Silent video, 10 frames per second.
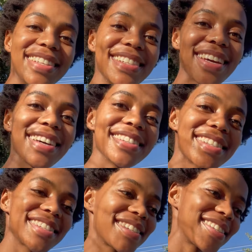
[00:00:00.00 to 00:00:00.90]

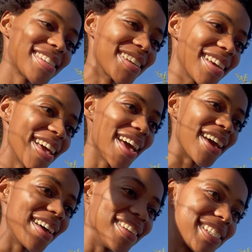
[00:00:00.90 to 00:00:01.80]
intense
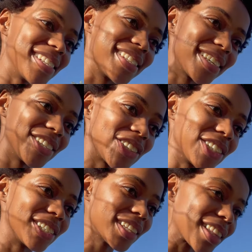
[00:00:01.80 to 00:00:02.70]
and
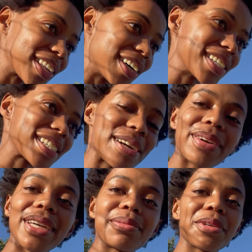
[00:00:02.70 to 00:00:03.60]
sensational. The last time
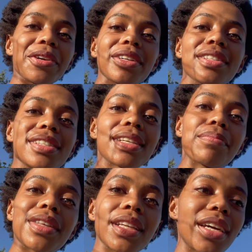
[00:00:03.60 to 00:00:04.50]
I experienced
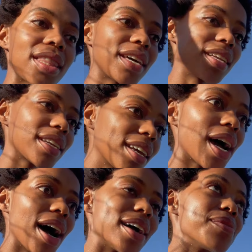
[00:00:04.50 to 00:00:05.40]
something like that,
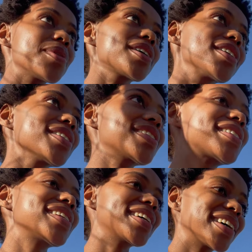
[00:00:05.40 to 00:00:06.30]
I
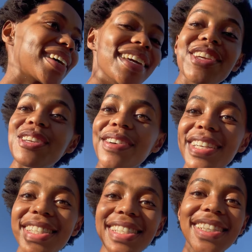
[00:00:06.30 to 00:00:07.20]
was in
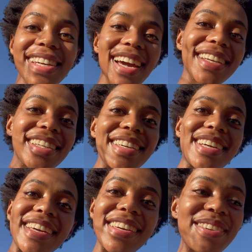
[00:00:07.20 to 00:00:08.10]
university
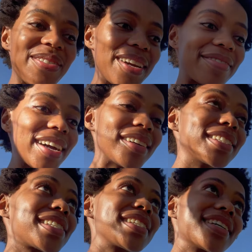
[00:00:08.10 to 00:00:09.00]
handing in my final
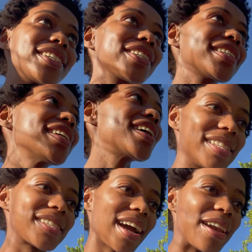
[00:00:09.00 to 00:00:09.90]
dissertation.
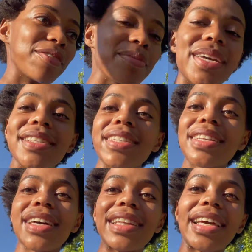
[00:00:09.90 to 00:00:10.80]
It's kind of amazing
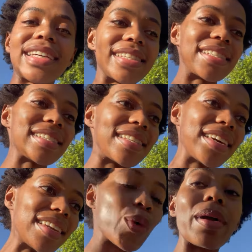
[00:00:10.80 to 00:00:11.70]
that like since
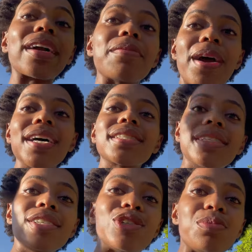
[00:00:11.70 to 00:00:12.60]
then, my
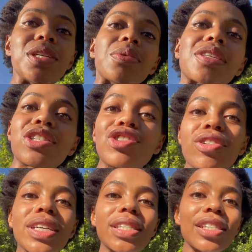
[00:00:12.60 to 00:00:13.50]
capacity to be with
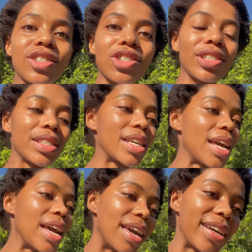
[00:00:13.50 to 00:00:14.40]
stress has just
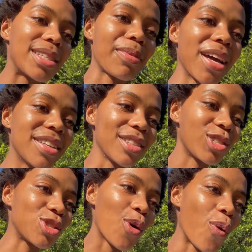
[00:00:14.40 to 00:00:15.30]
expanded
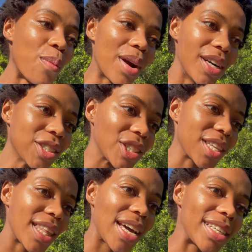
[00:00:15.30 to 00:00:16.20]
so much
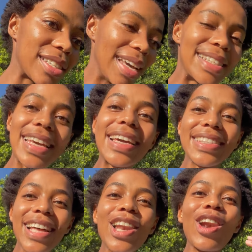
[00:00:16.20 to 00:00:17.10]
that it
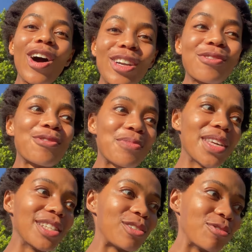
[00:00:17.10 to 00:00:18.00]
takes a lot for
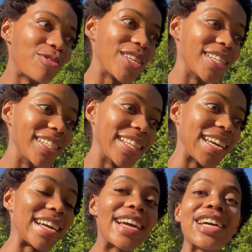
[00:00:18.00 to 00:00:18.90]
me to feel
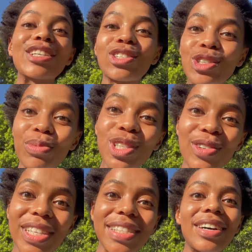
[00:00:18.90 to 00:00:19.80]
like super
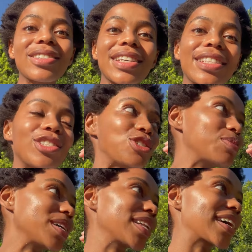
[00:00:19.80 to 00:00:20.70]
stressed out and
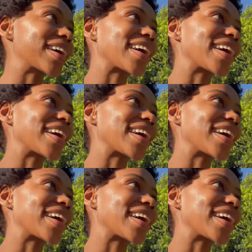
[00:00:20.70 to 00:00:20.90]
super like,